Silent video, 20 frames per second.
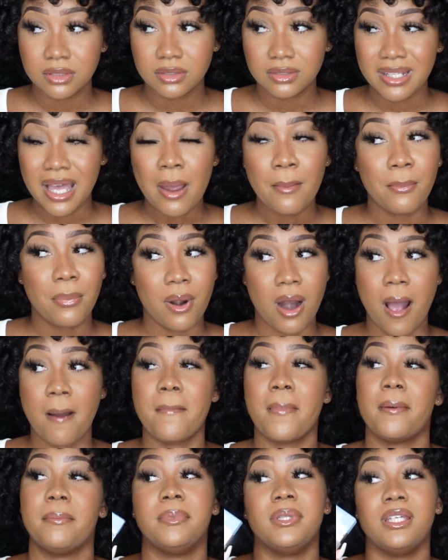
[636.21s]
Not
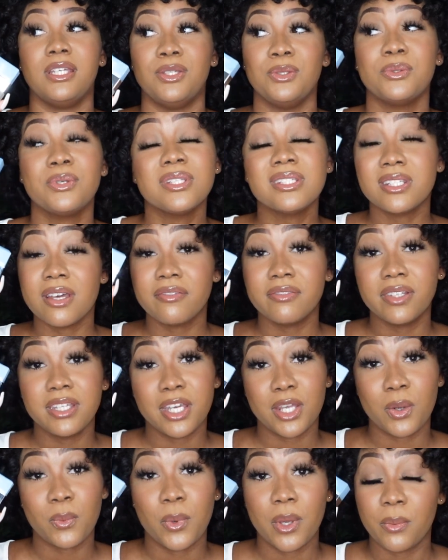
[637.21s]
probably, you can definitely
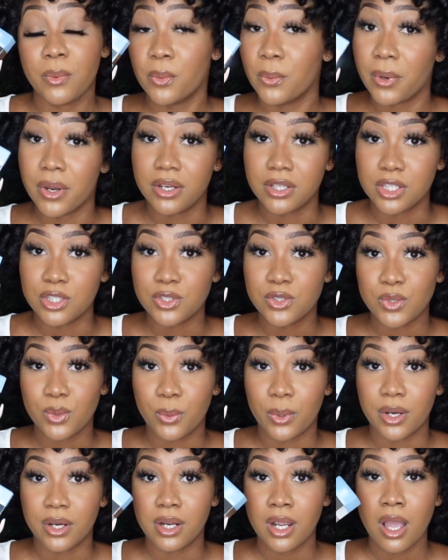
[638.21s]
get away with wearing this to
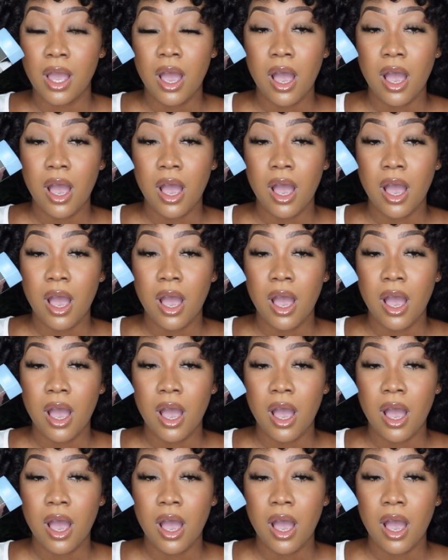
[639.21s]
work.